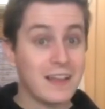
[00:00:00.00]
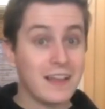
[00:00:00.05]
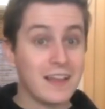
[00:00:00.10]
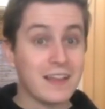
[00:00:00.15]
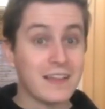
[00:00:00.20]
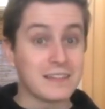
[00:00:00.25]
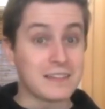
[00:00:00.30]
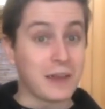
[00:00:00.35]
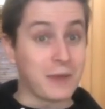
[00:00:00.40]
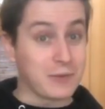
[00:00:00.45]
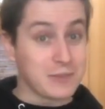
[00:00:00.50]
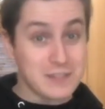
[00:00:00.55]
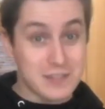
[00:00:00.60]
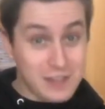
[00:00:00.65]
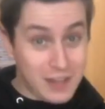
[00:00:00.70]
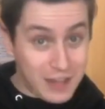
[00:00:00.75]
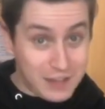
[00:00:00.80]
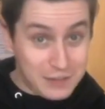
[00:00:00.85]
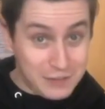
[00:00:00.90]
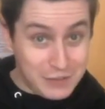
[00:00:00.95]
that was a
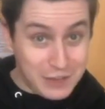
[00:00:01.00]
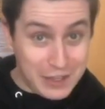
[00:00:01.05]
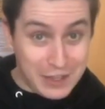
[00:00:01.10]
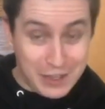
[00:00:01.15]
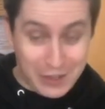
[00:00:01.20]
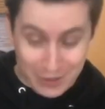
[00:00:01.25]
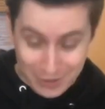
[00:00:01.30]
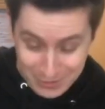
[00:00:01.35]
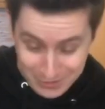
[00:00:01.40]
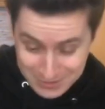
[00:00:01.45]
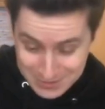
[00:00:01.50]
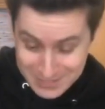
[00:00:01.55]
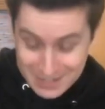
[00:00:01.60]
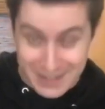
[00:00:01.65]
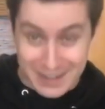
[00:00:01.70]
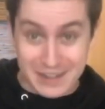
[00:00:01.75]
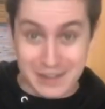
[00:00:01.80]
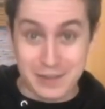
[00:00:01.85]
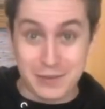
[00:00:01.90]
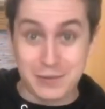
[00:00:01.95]
lot of Legos and
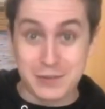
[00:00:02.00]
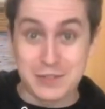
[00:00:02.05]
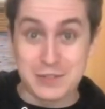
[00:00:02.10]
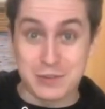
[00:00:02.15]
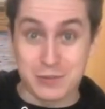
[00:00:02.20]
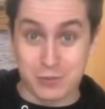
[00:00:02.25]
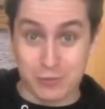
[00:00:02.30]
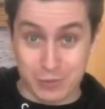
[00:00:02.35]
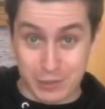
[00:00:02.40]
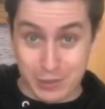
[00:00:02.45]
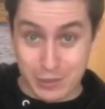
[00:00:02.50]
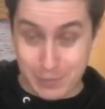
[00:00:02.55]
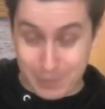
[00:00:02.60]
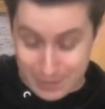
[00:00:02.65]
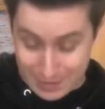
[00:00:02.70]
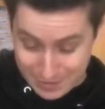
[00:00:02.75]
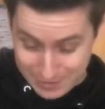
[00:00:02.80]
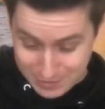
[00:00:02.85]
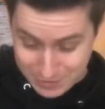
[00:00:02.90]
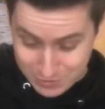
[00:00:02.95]
it was a real
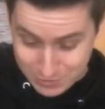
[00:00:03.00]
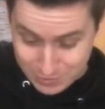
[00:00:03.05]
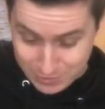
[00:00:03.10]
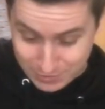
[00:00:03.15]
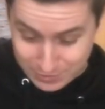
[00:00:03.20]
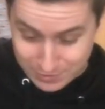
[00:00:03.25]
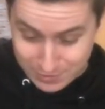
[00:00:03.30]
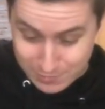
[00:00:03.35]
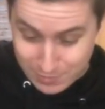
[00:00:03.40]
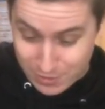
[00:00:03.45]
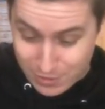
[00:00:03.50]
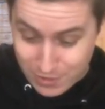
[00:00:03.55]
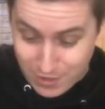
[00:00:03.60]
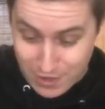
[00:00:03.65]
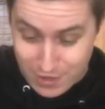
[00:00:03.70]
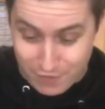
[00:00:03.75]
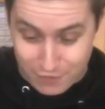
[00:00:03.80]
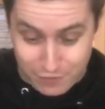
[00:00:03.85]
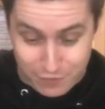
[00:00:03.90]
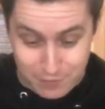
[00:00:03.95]
pain to get them all
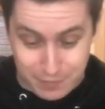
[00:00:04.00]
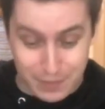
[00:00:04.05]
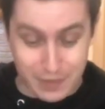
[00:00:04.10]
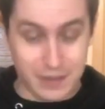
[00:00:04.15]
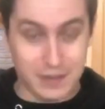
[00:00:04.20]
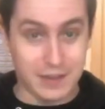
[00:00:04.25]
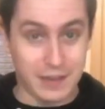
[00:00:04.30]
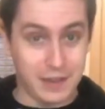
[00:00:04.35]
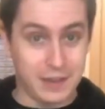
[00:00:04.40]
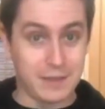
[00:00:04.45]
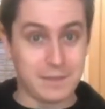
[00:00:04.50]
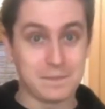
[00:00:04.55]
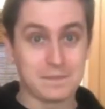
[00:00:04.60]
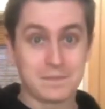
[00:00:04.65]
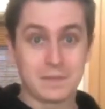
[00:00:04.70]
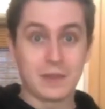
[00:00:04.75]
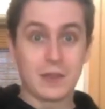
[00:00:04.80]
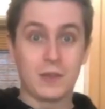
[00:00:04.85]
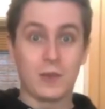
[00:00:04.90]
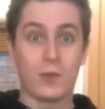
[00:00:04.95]
off. But
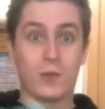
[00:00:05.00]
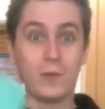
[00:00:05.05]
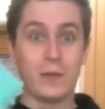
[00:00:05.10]
we